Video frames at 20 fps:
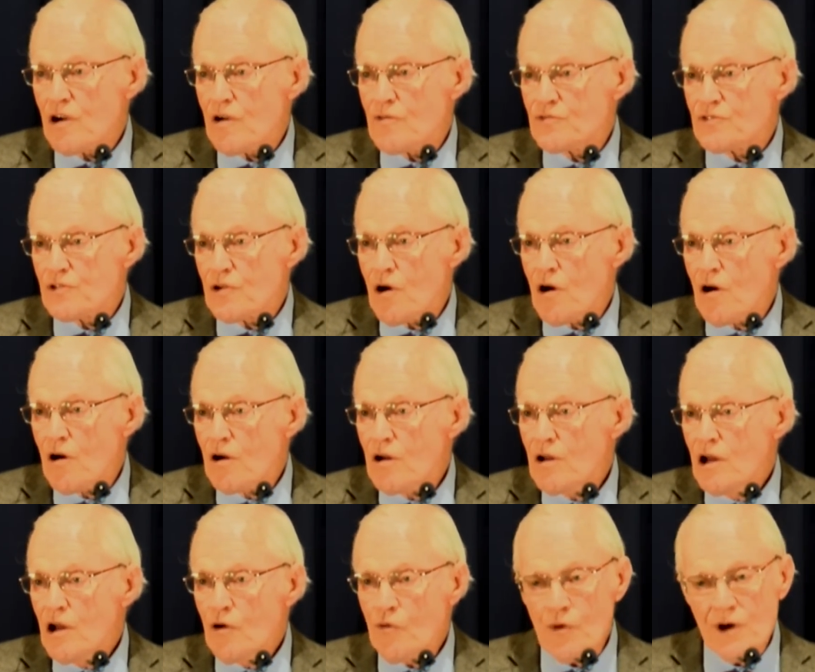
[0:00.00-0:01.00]
Armstrong,
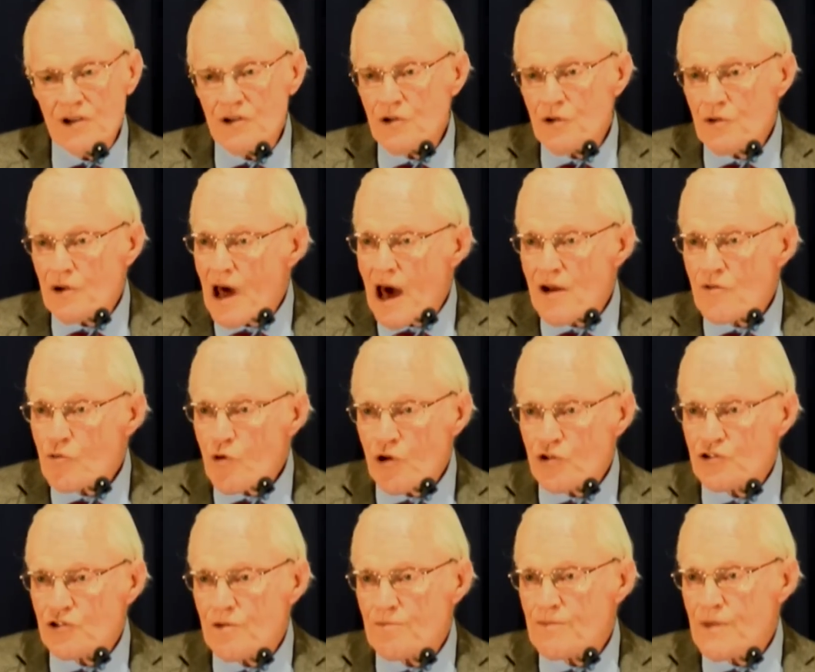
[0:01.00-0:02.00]
we do not
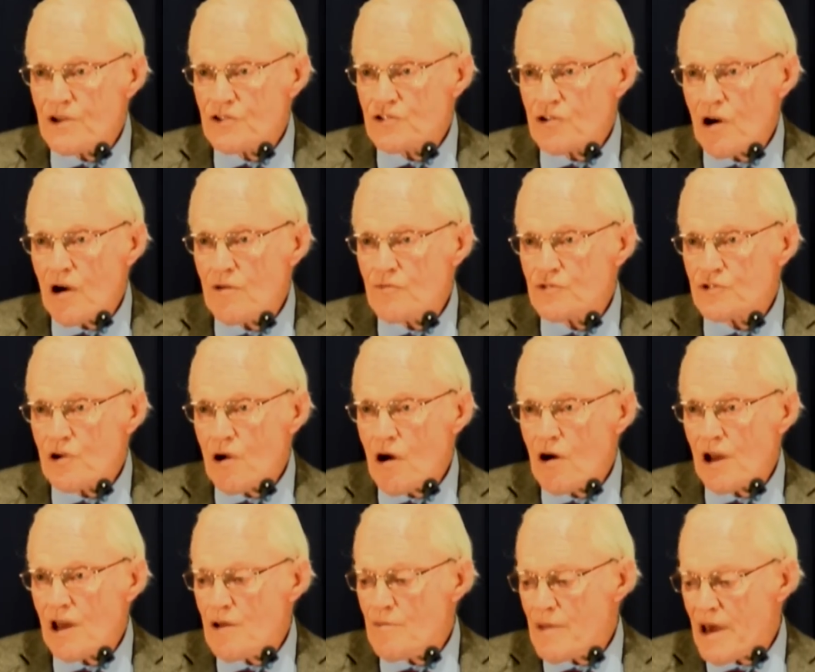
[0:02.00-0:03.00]
worship Mr.
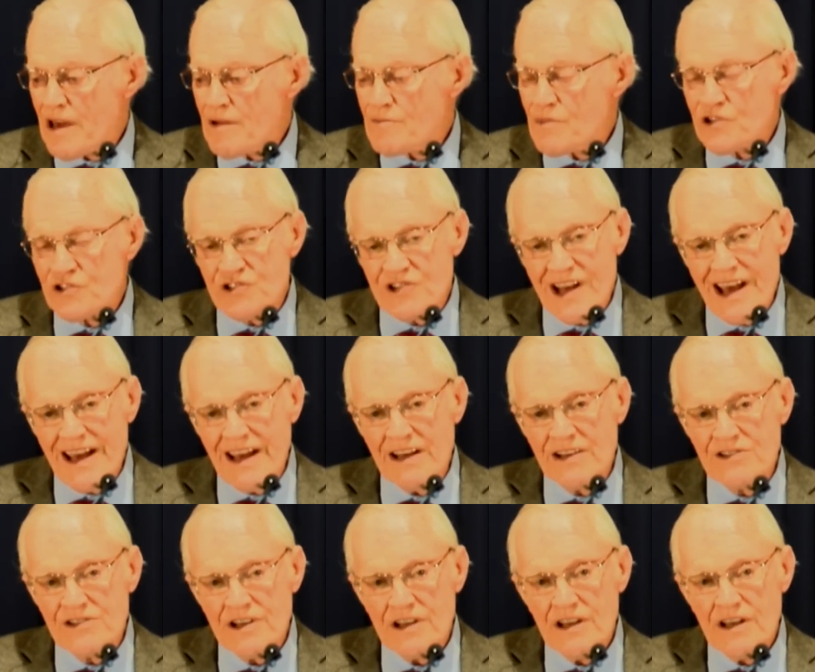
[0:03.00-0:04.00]
Armstrong. He made
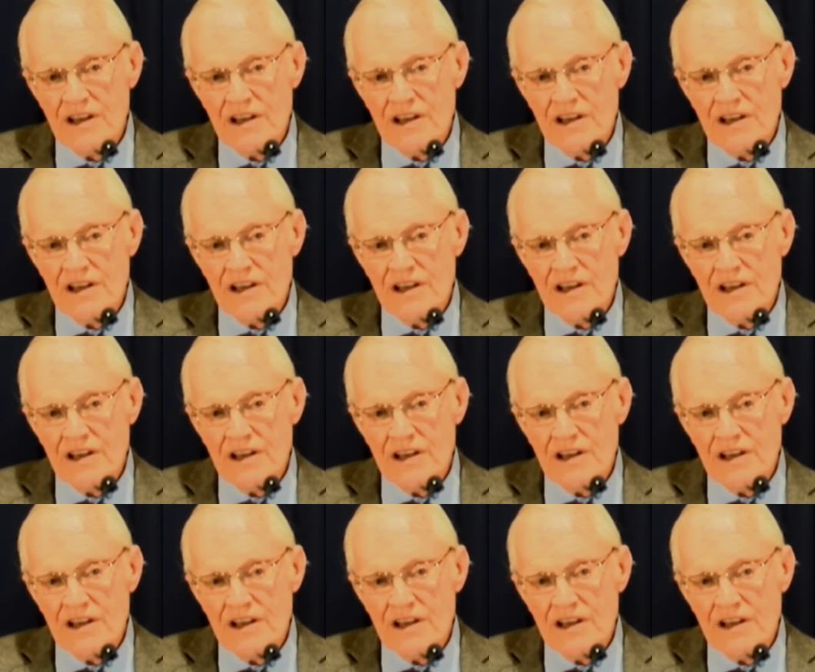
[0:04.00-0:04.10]
mistakes.